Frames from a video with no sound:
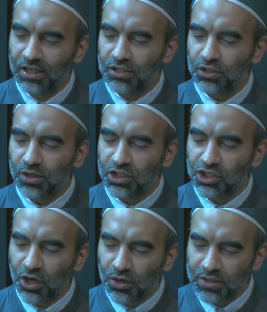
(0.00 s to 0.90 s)
So it
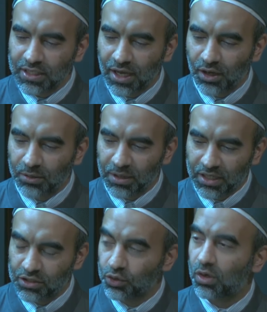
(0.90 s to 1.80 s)
shows that,
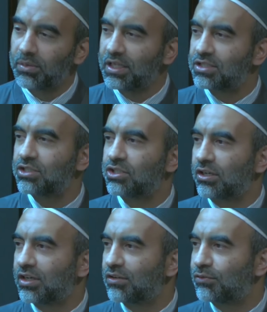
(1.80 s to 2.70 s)
because normally it's a
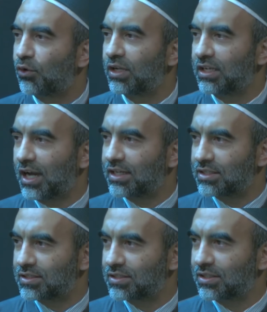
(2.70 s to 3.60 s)
journey of 40
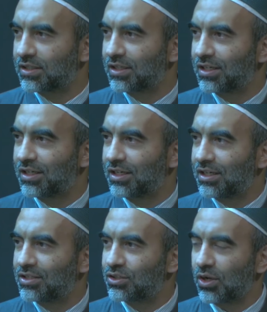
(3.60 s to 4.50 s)
nights.
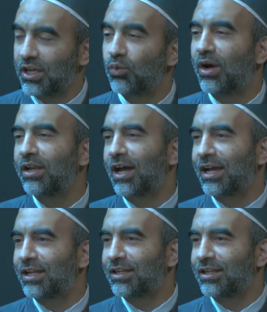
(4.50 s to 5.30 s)
So in one night.